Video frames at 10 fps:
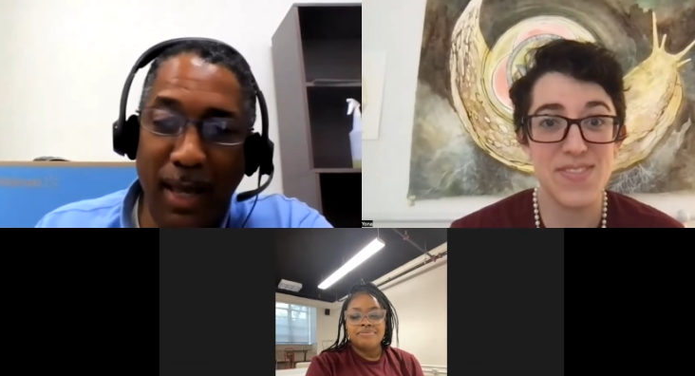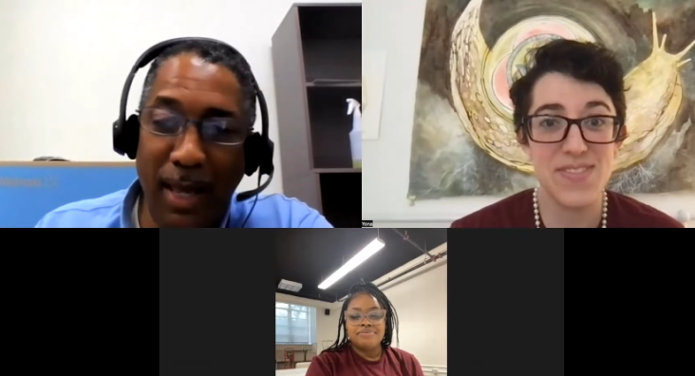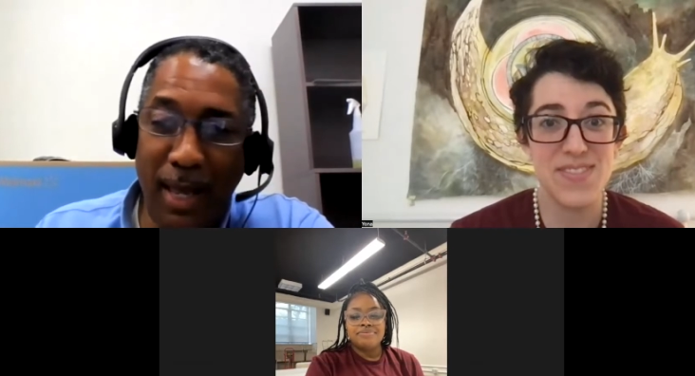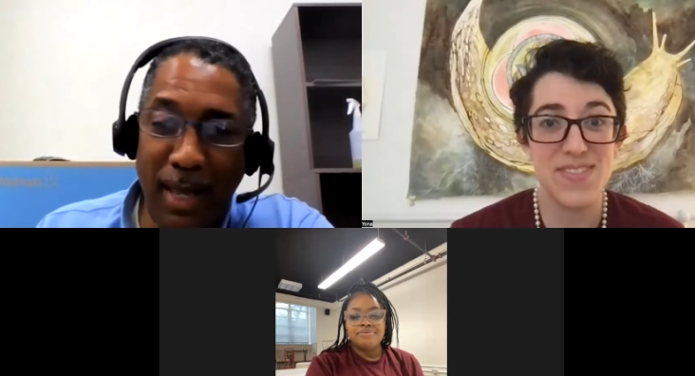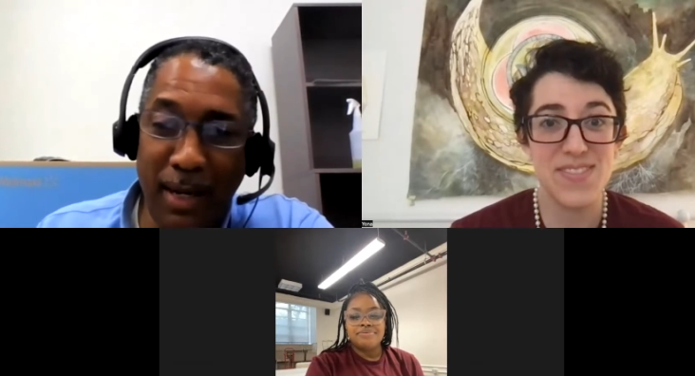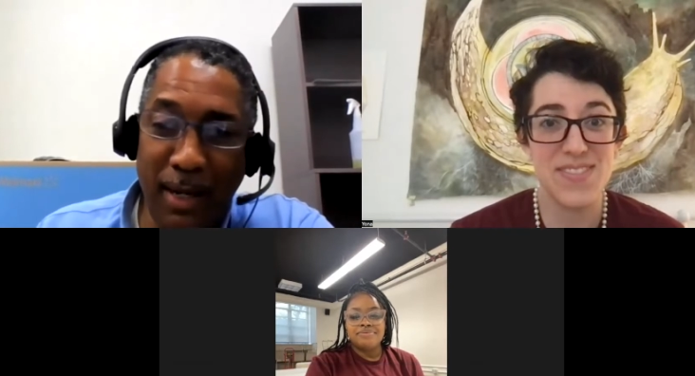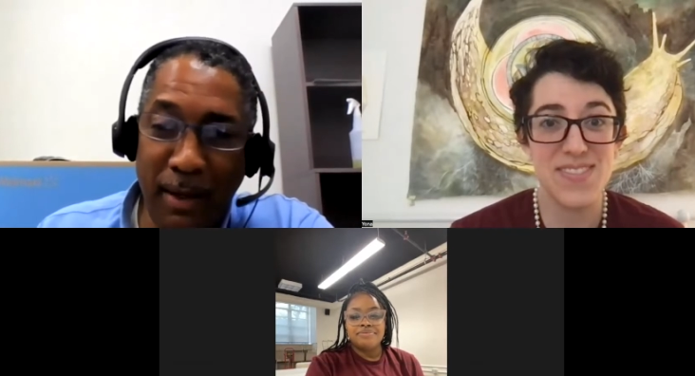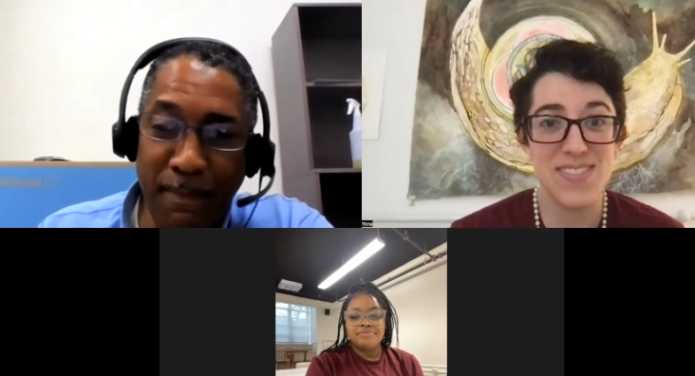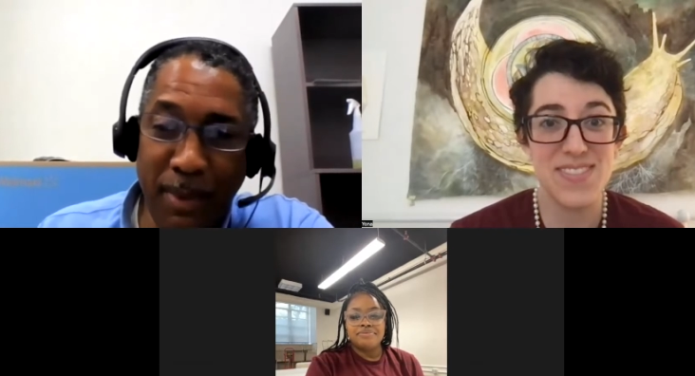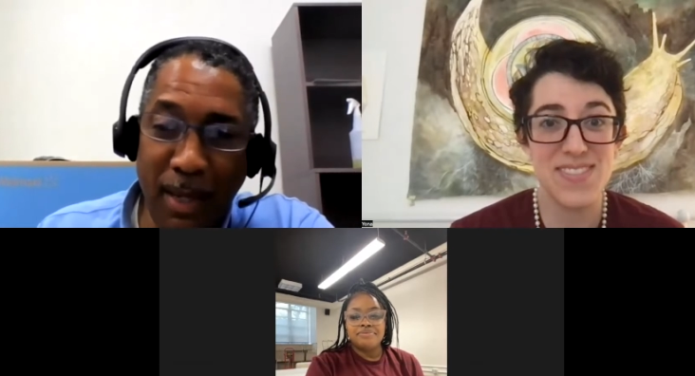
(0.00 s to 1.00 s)
Speaker 1: and
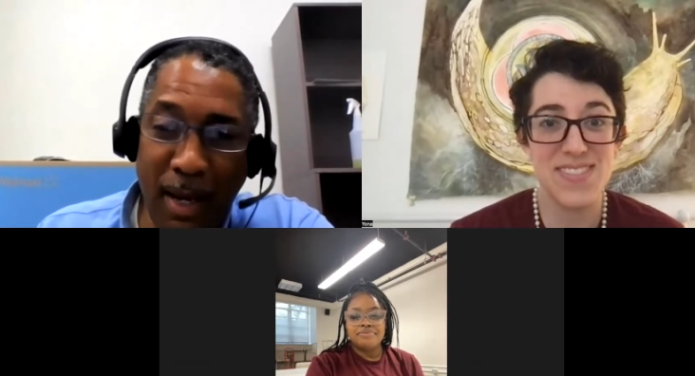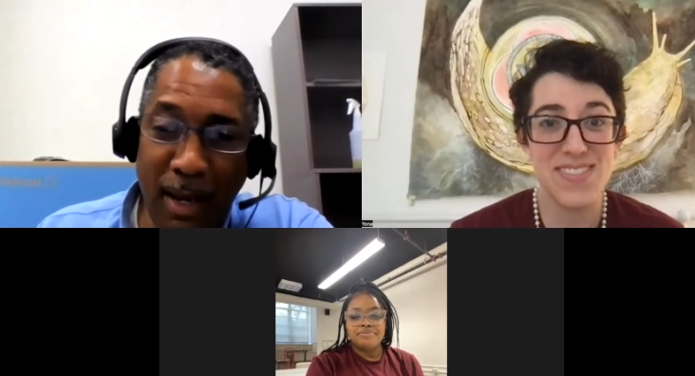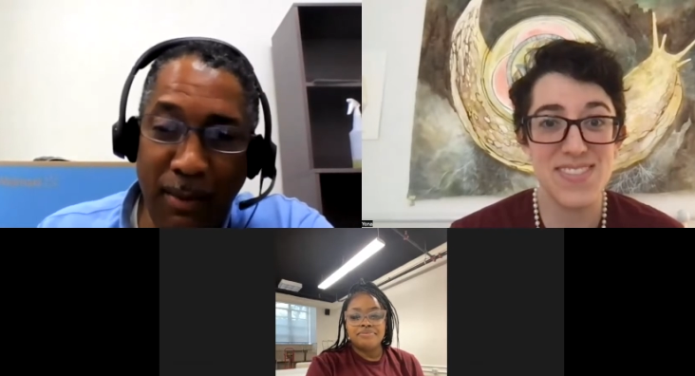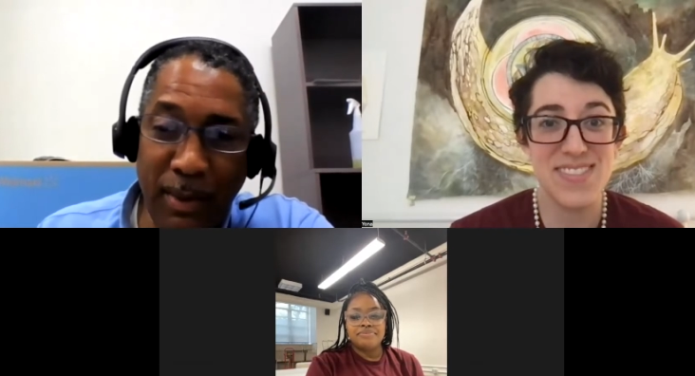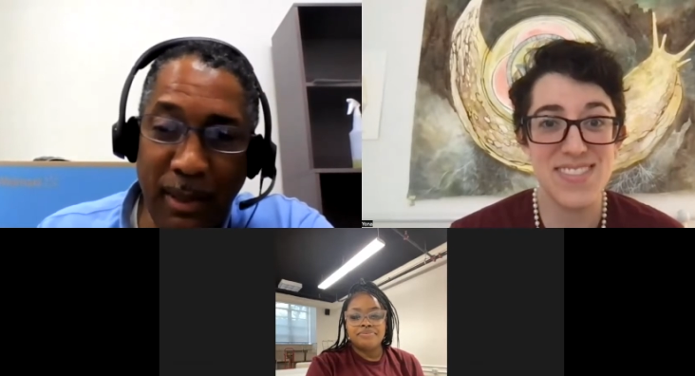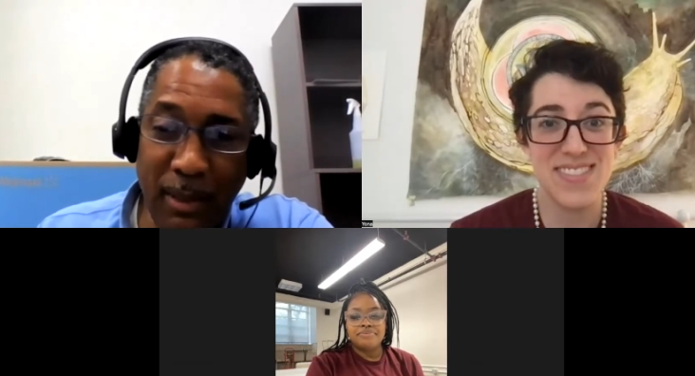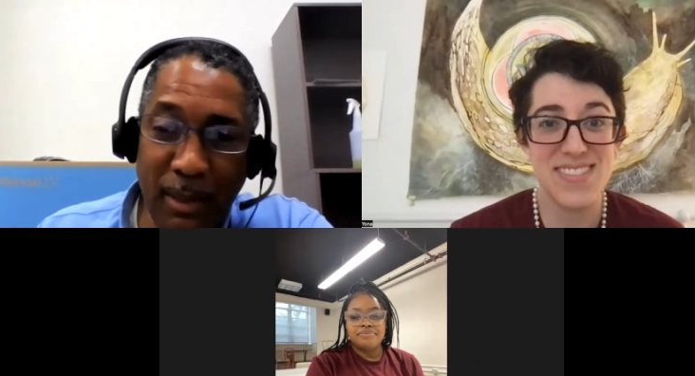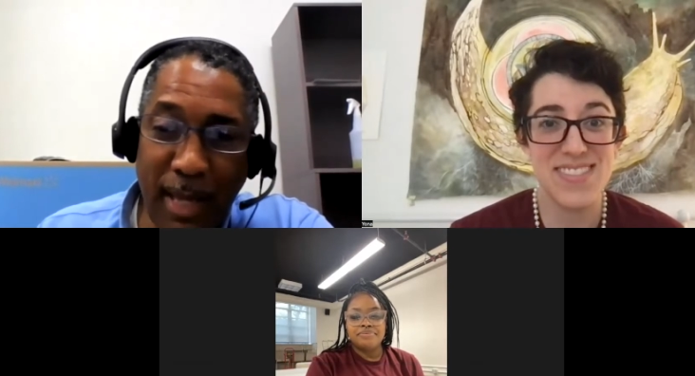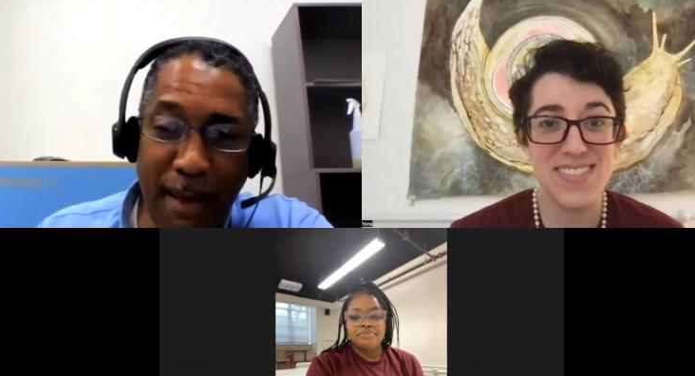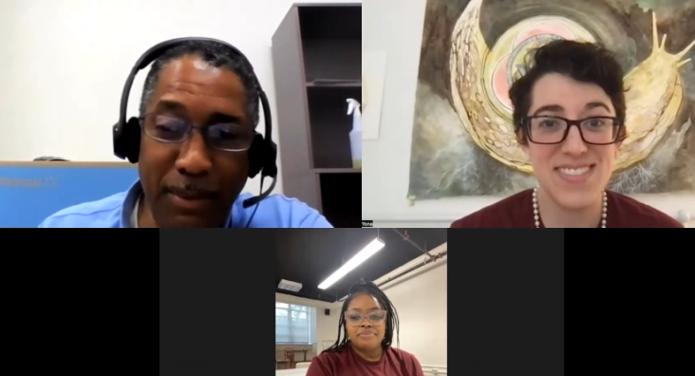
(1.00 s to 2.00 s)
um, I was
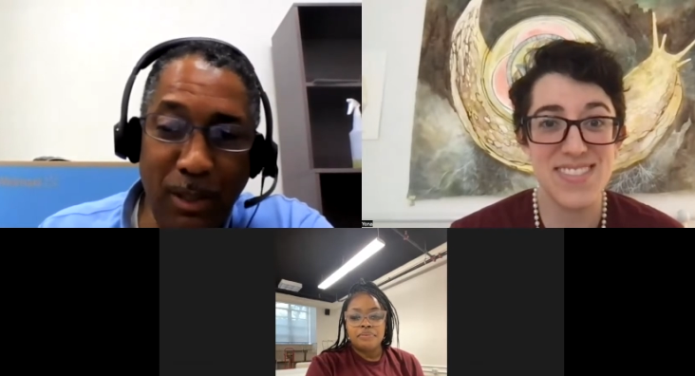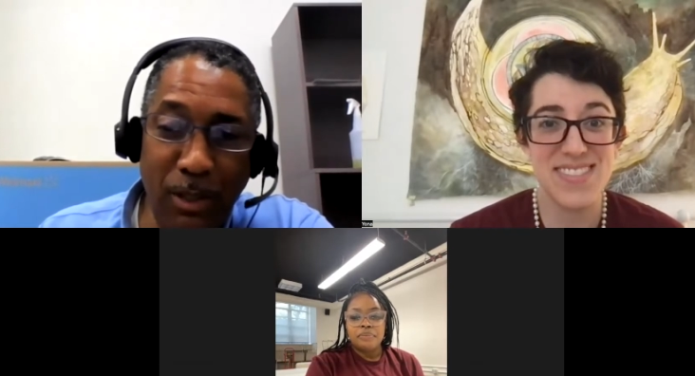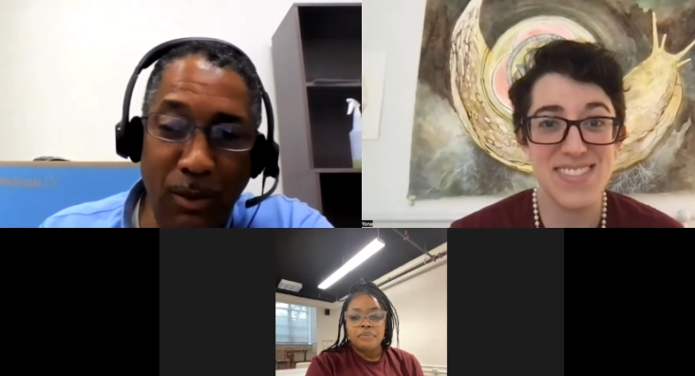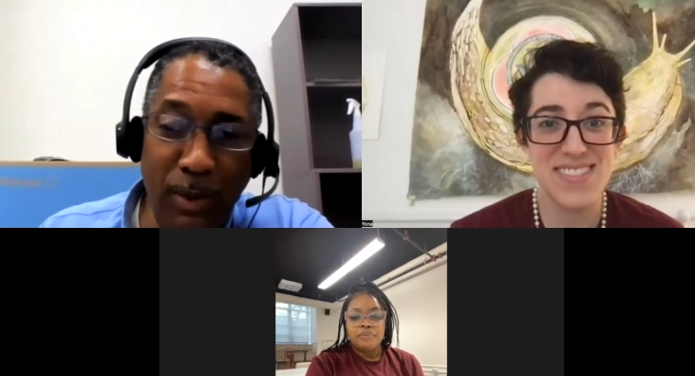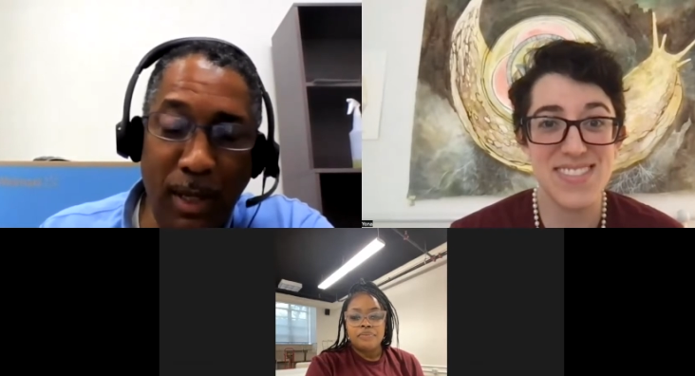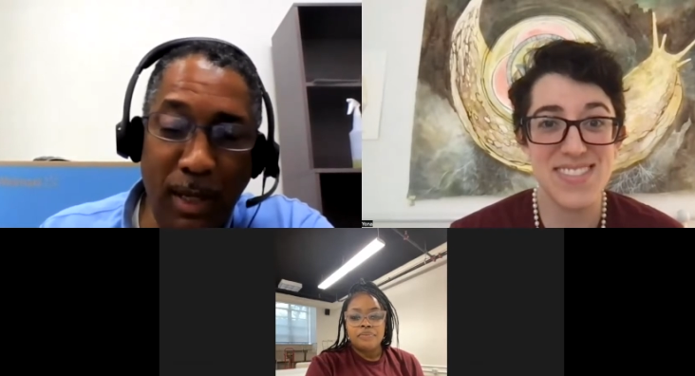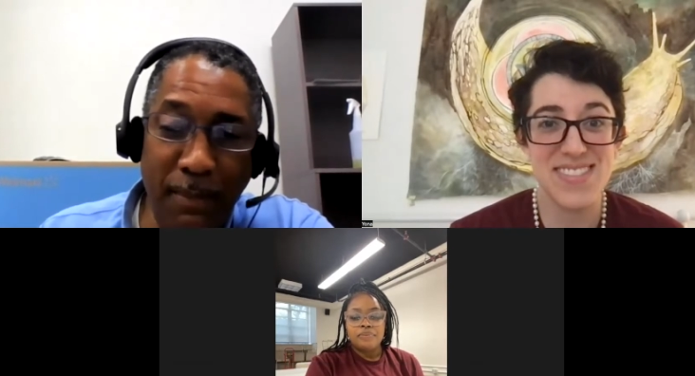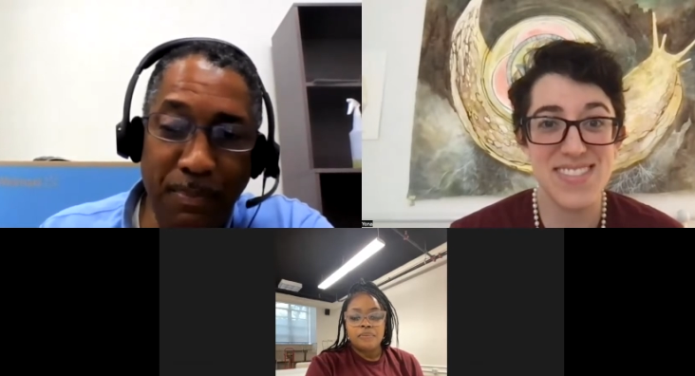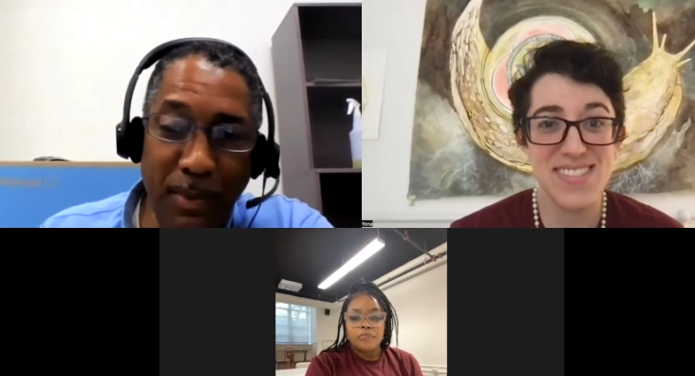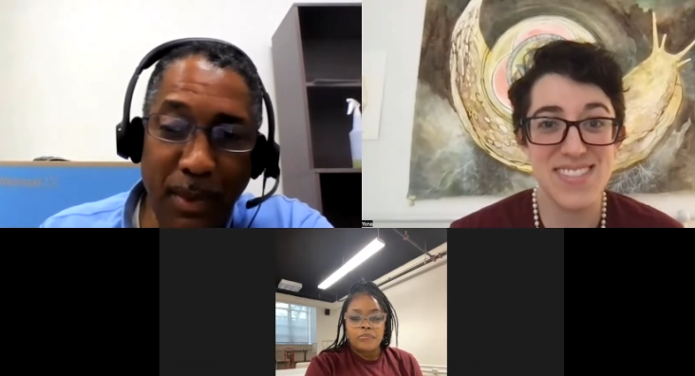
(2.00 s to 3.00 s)
tapped to uh,